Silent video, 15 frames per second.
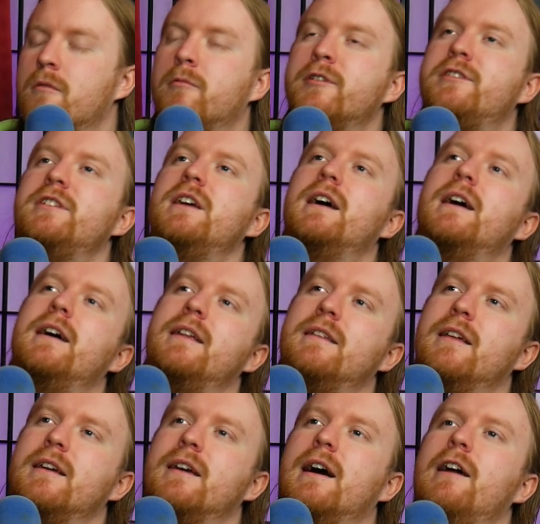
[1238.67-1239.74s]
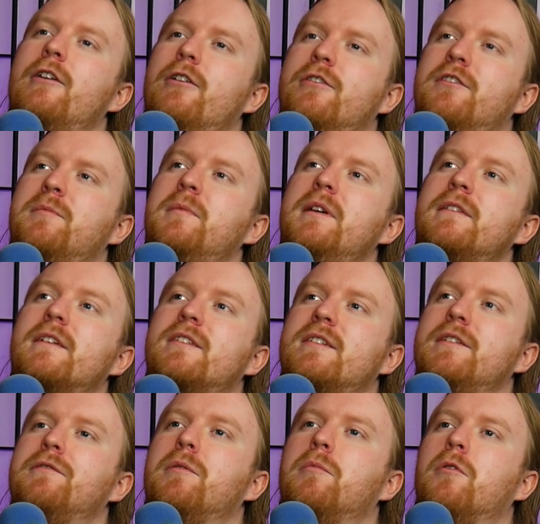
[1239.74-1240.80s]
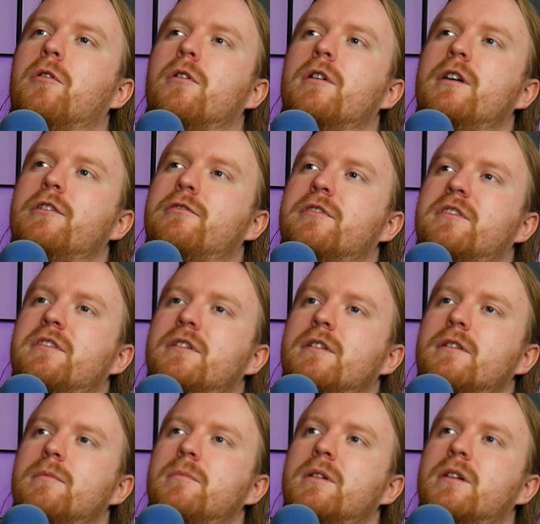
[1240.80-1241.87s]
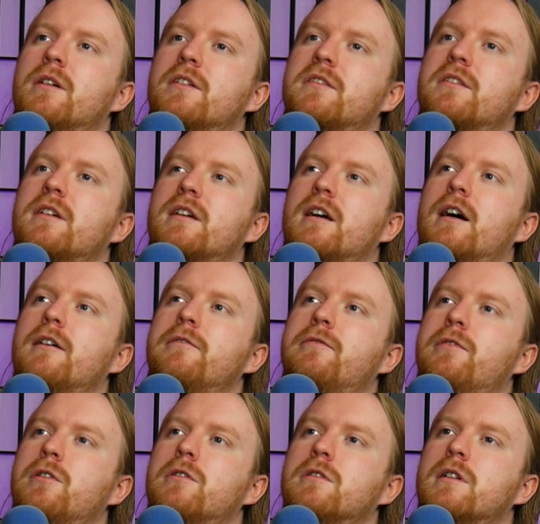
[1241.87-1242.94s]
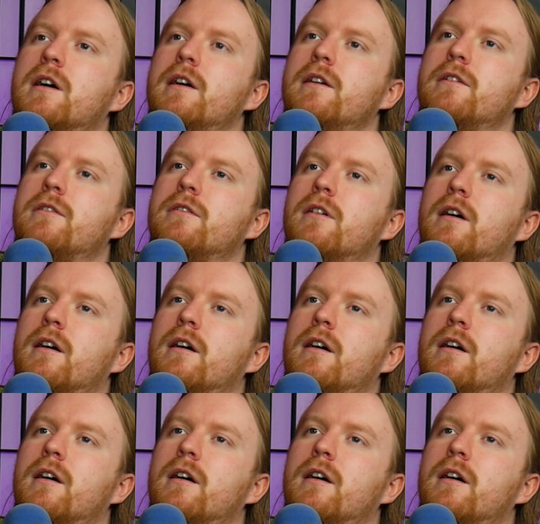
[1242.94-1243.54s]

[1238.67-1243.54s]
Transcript: Which yeah, and like I don't know, to me that's even more interesting because like I feel like